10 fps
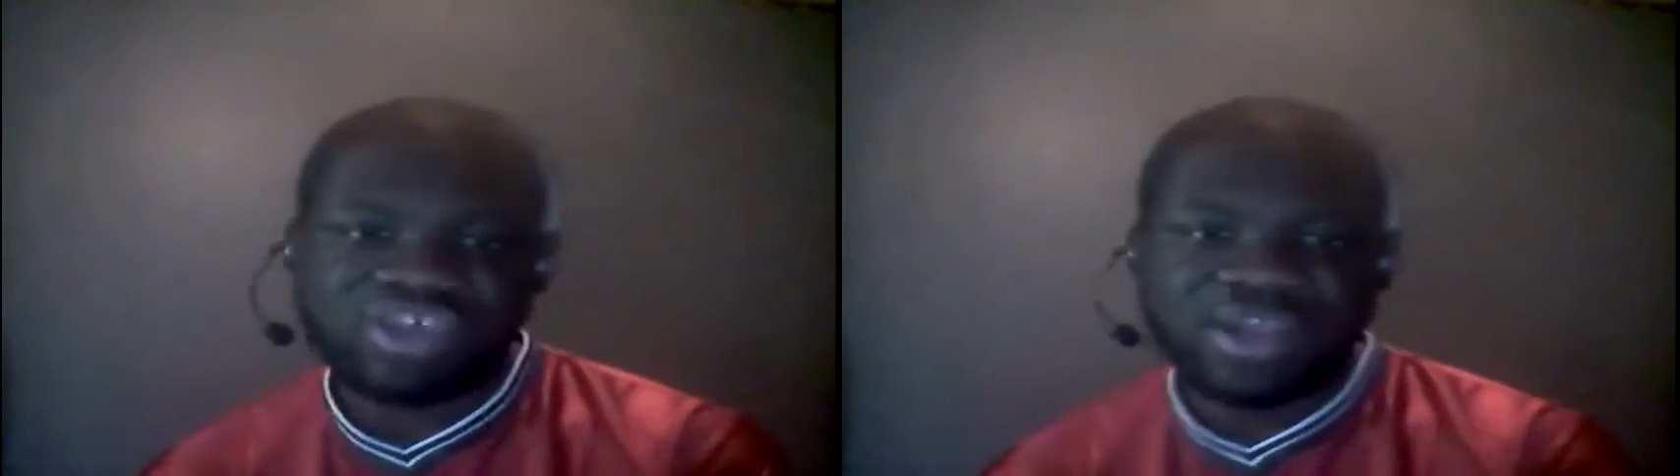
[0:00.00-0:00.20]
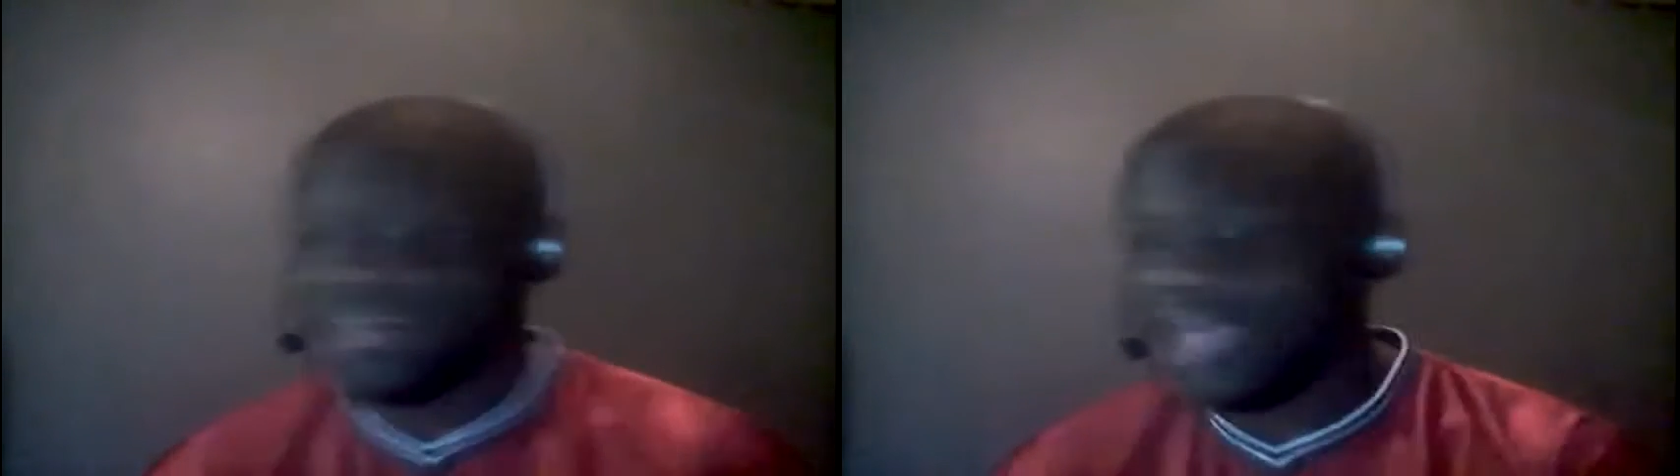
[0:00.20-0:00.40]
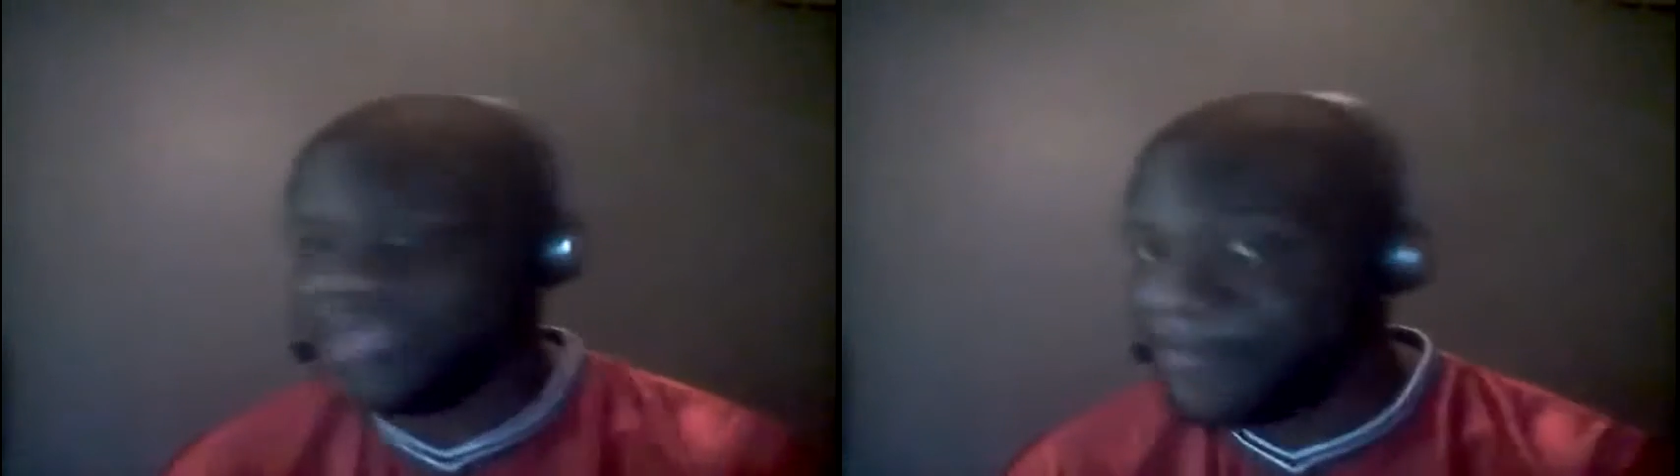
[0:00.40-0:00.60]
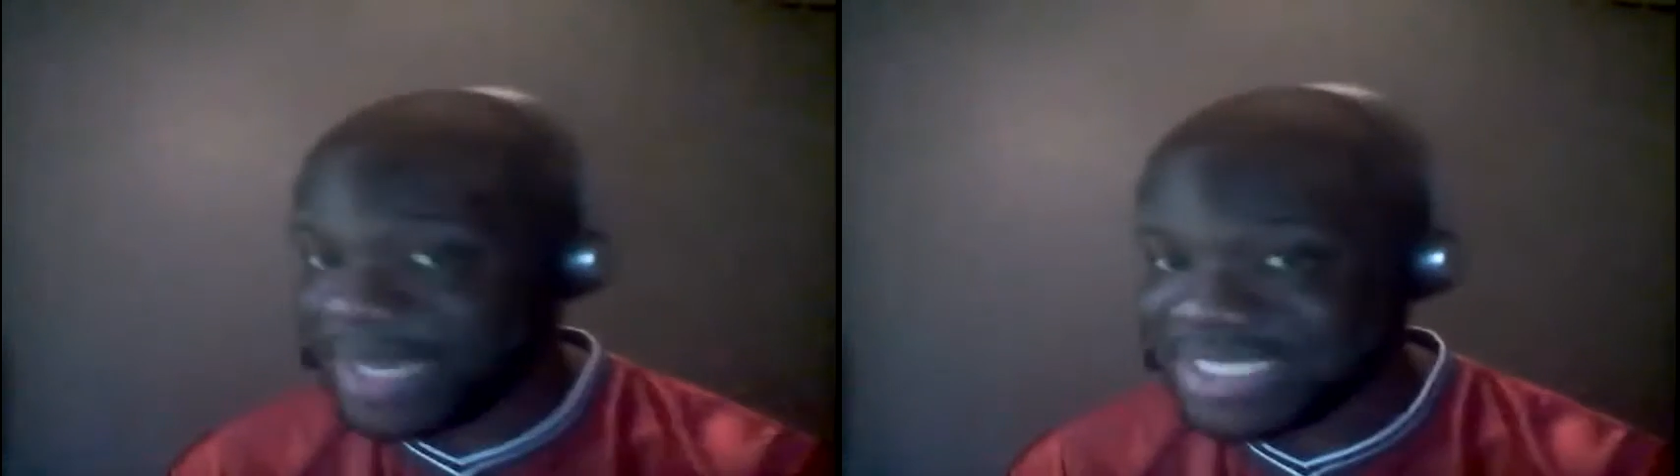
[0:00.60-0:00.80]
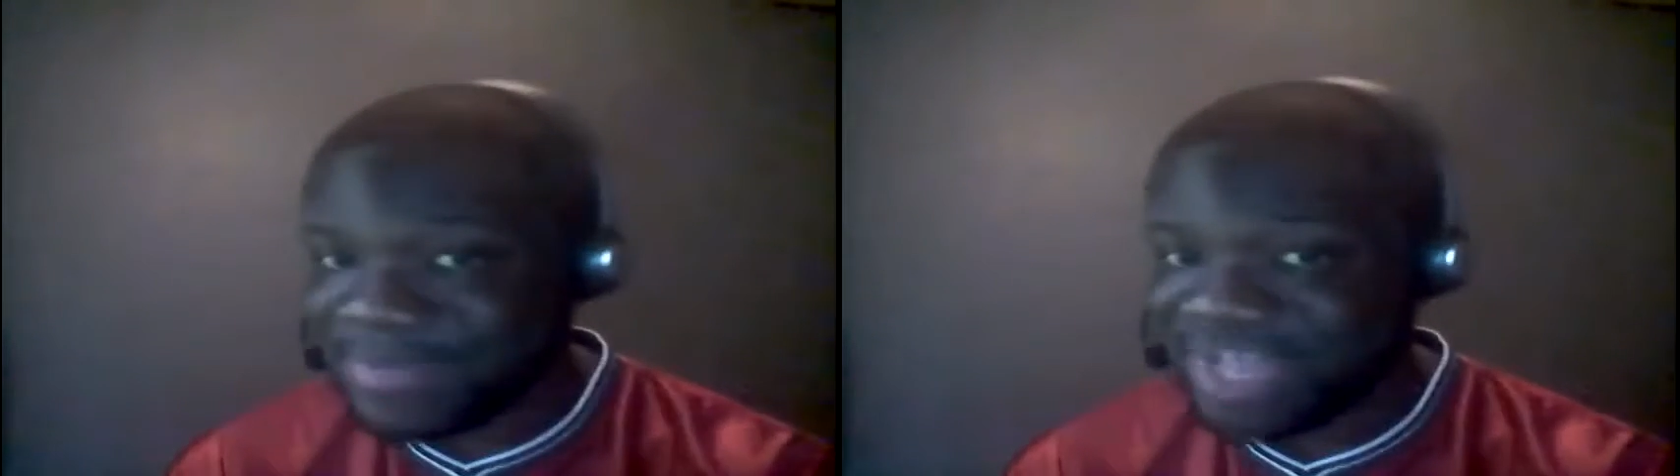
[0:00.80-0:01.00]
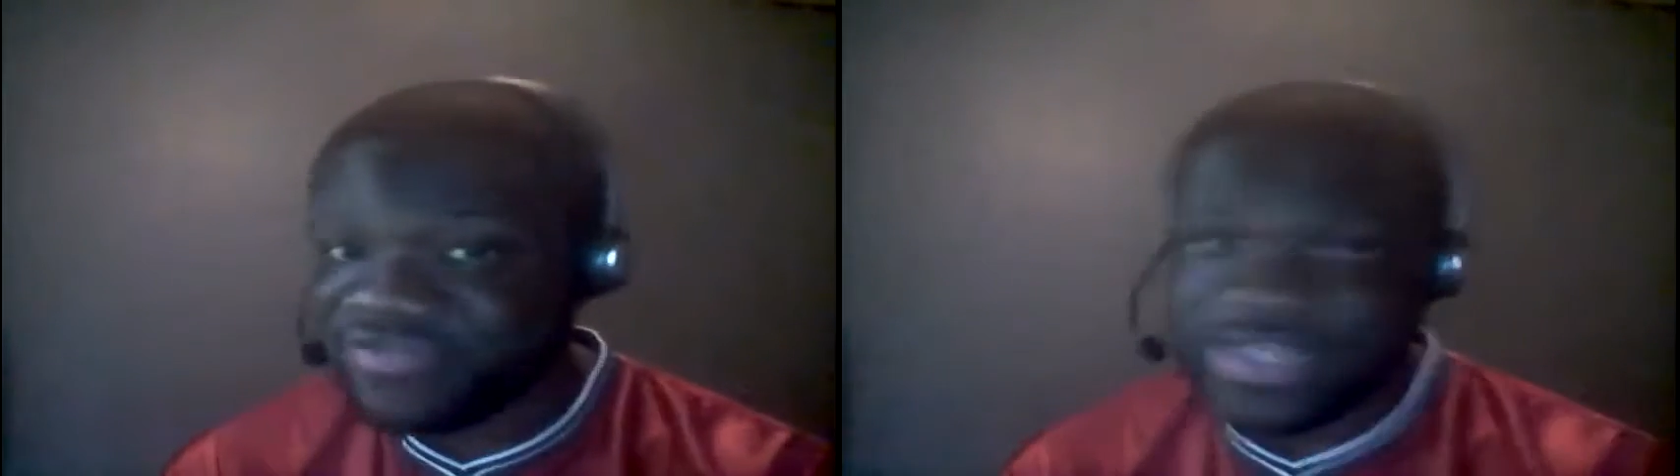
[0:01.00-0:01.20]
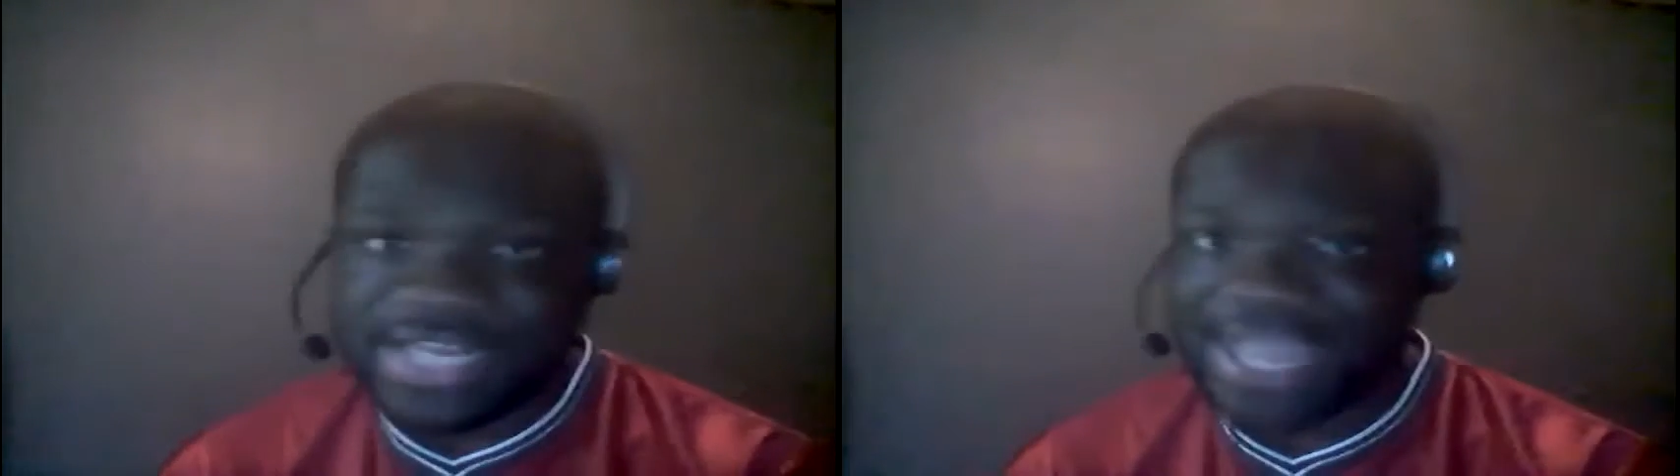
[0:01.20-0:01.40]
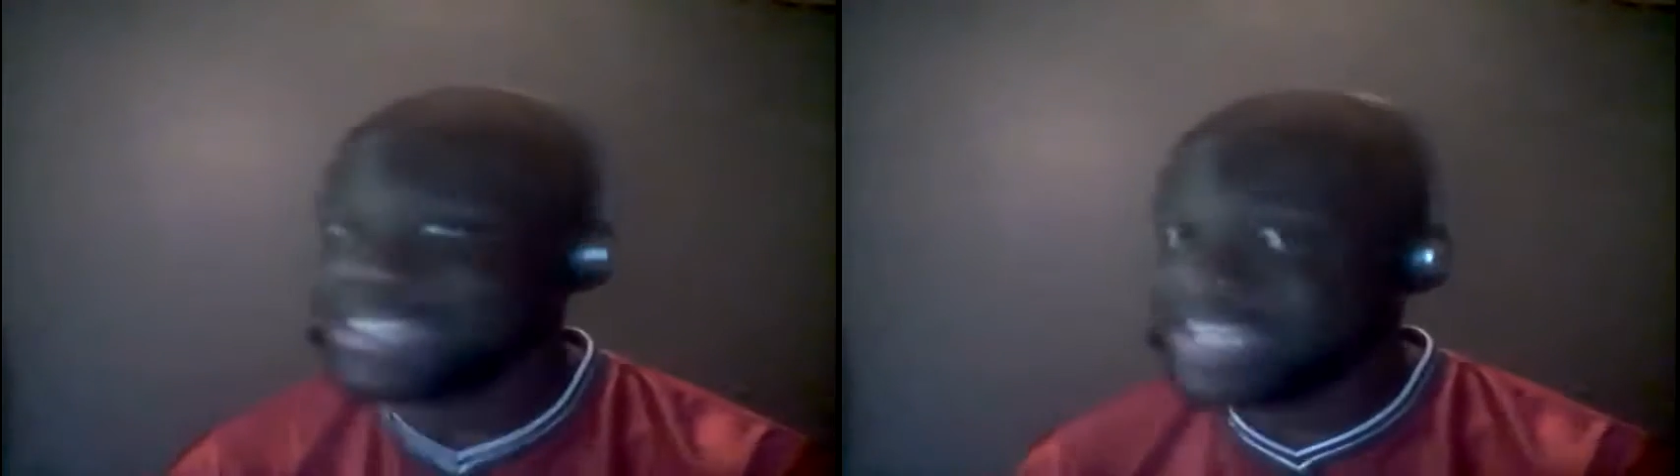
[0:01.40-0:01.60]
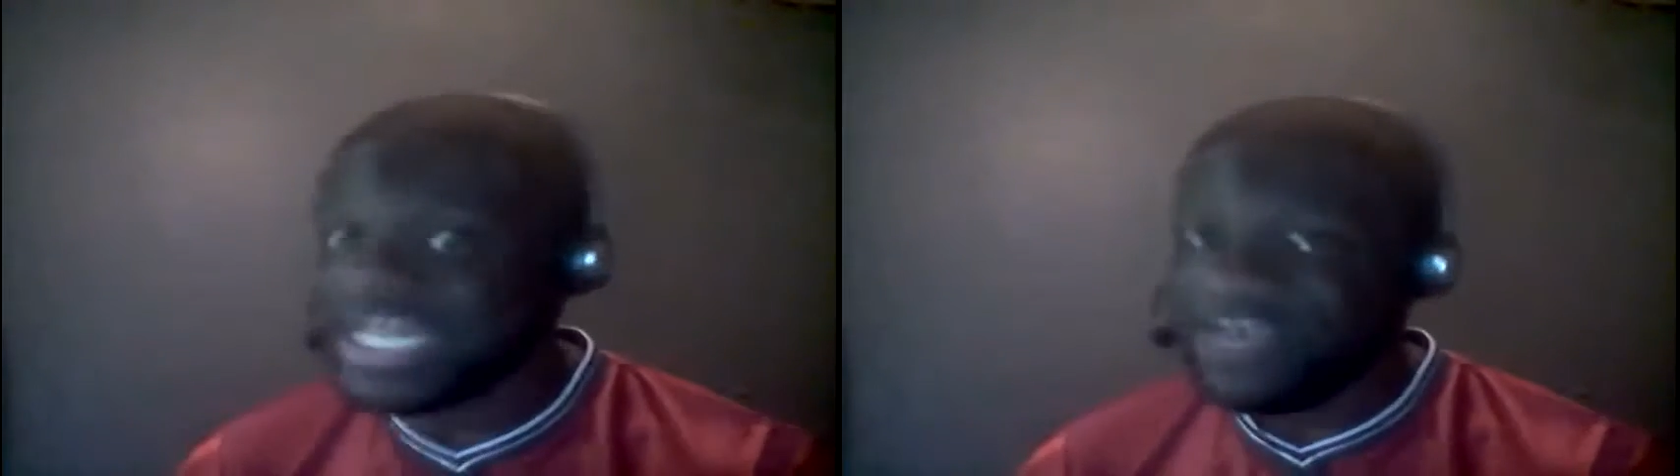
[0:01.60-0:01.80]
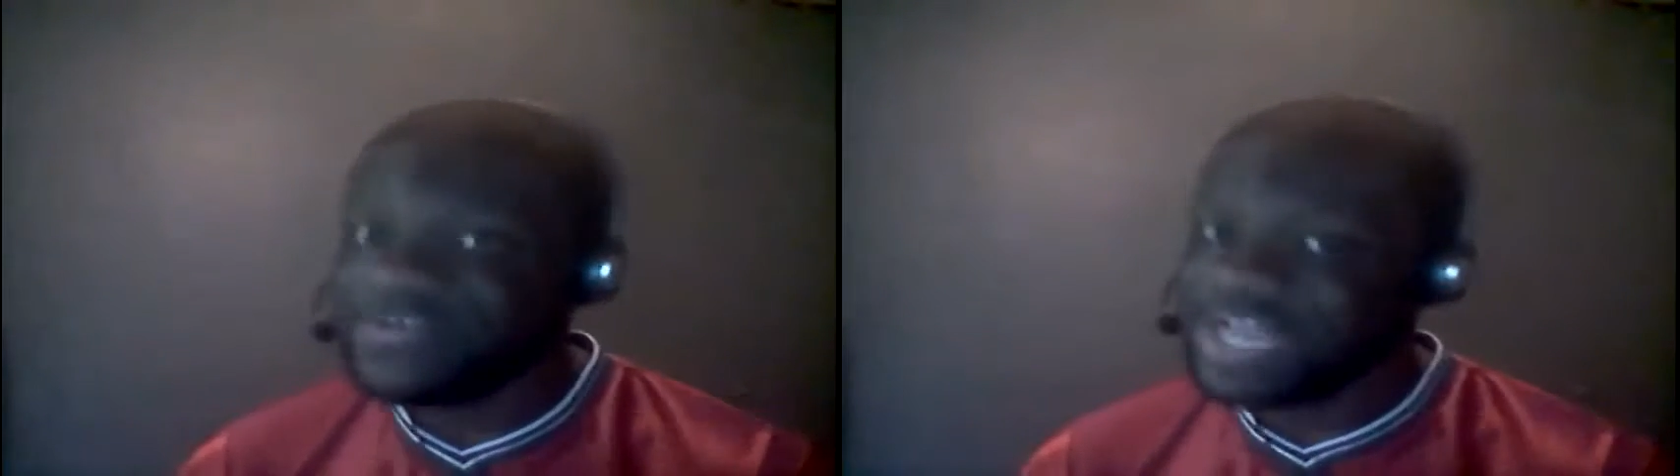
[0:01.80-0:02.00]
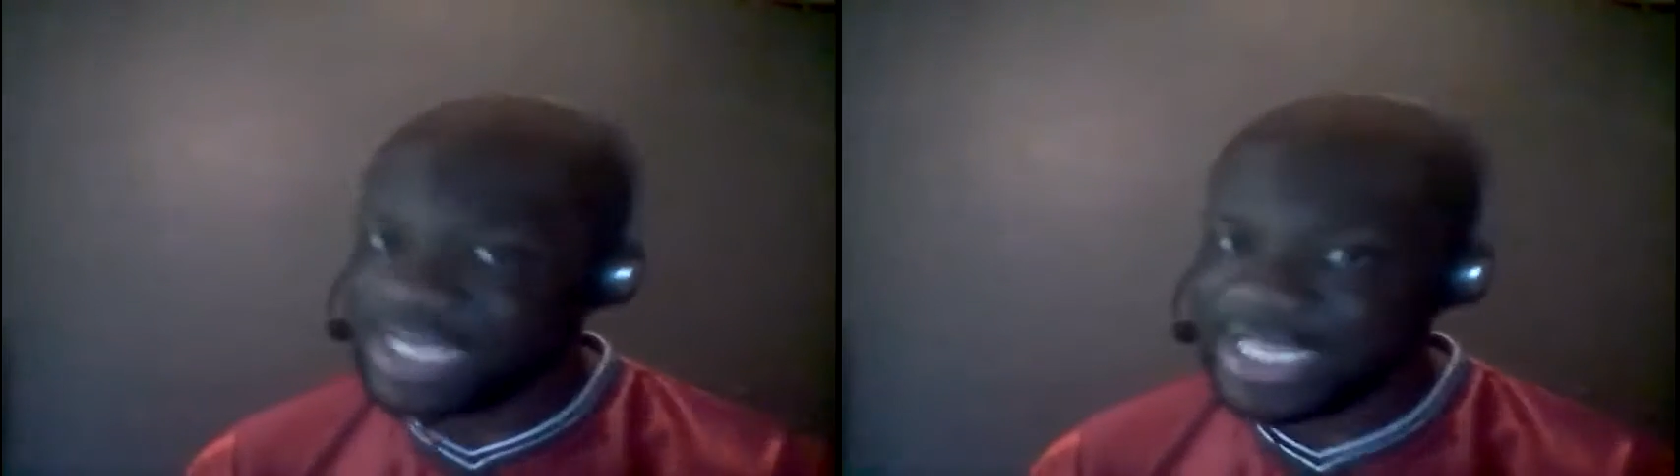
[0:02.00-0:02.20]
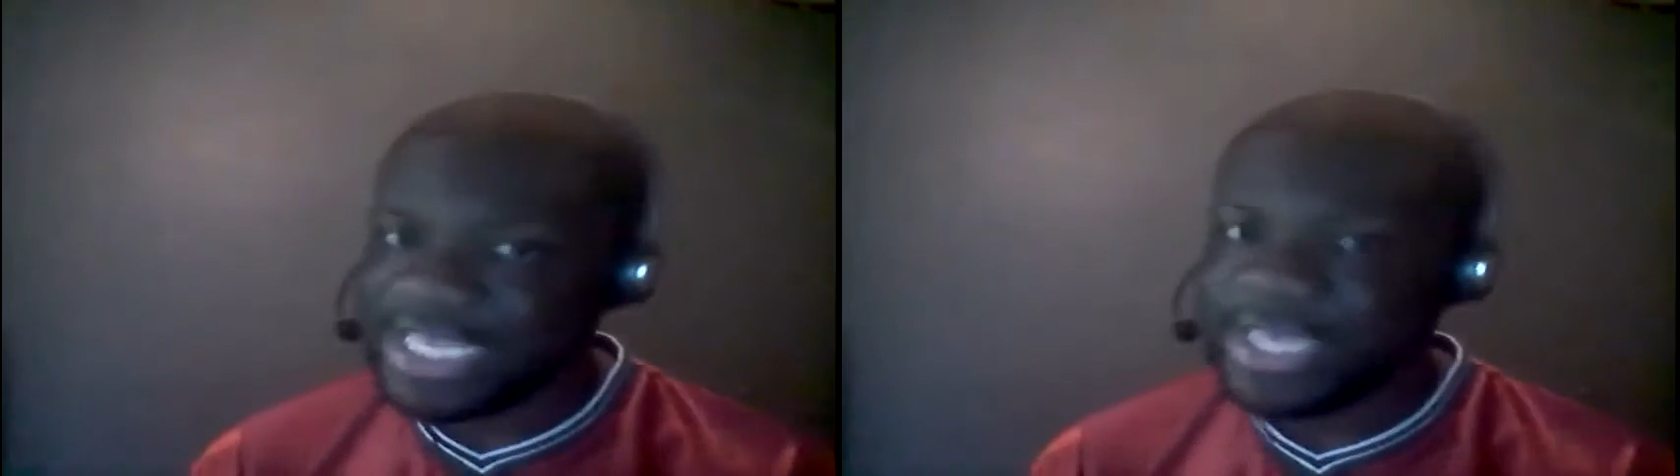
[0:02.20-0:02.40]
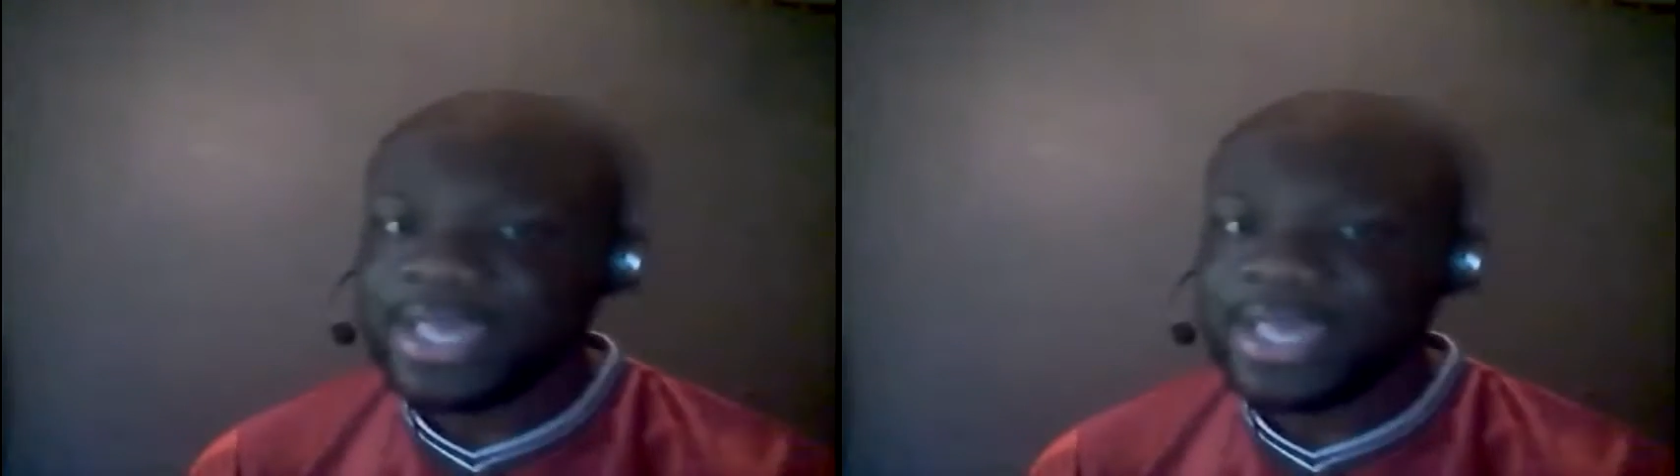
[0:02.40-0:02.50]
Not the best match of the night, definitely,